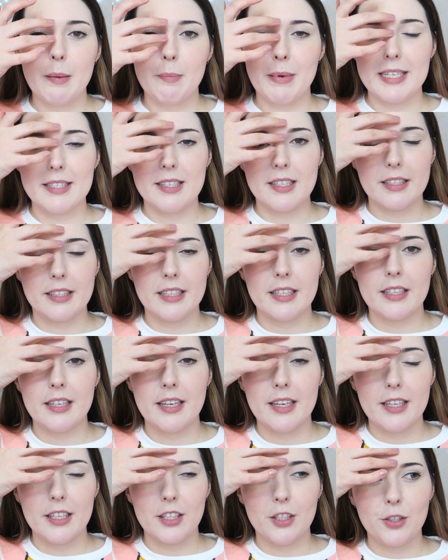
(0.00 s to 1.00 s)
Basically,
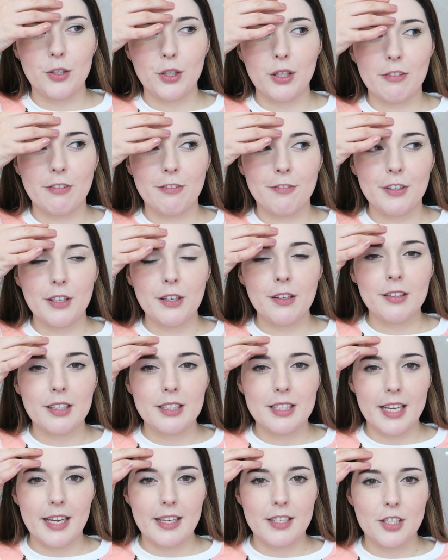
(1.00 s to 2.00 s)
you can feel
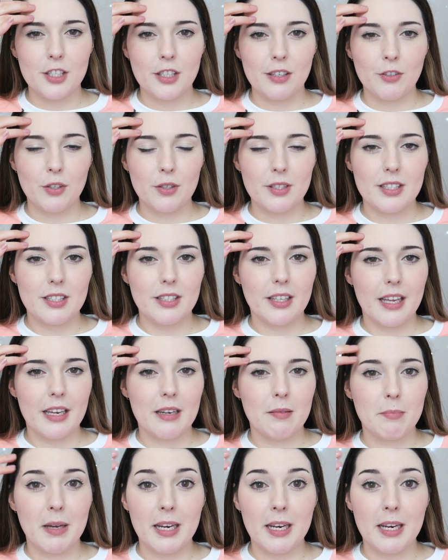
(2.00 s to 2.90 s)
the texture of your skin,